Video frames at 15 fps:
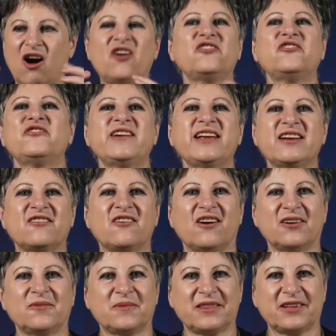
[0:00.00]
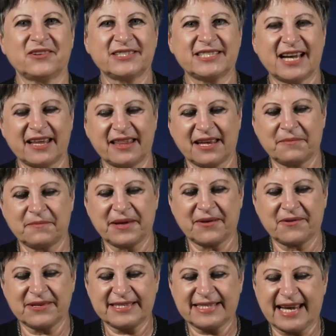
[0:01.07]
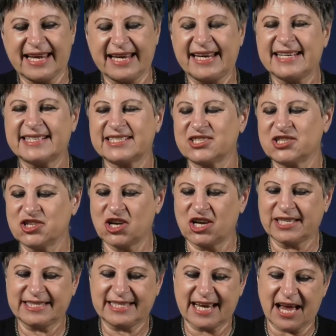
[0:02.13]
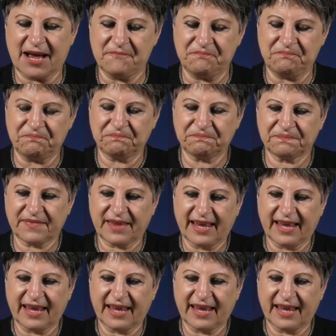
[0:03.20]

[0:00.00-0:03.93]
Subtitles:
honoring God with your tithing, because it is not, it